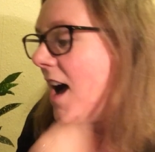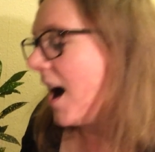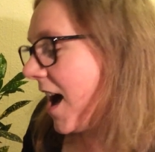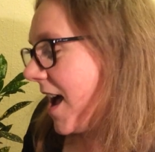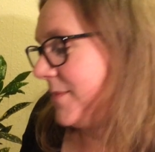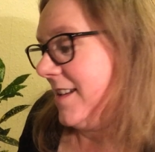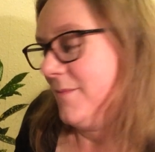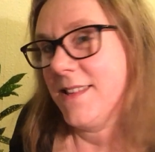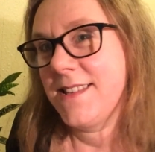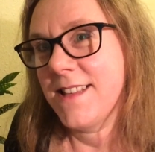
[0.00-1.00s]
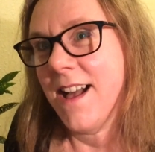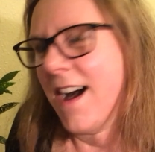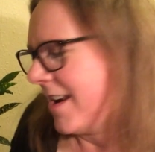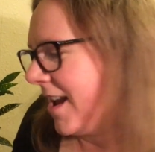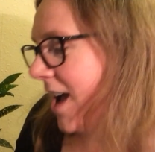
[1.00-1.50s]
"I'm Little Miss
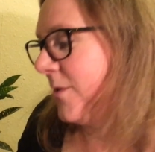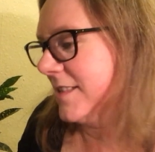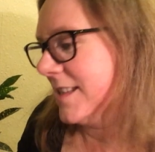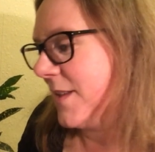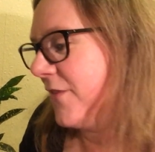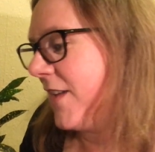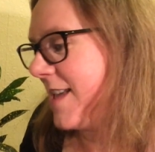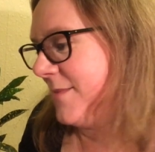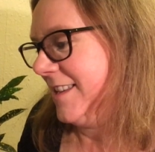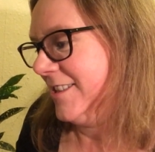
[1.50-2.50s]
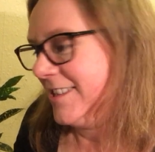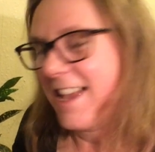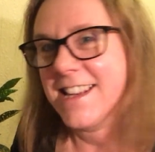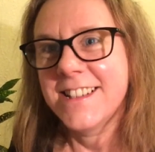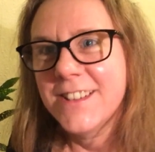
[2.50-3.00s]
Star, and I want to be famous," she
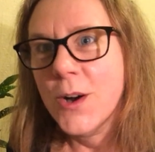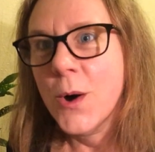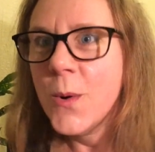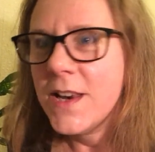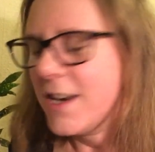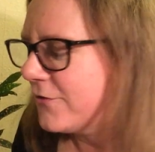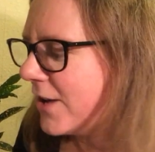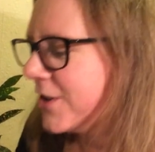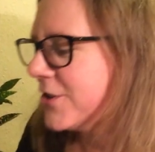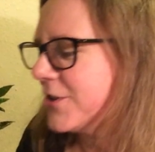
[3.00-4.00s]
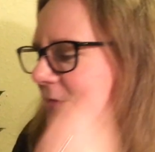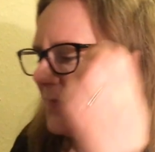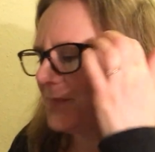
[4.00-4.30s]
said, all in a rush.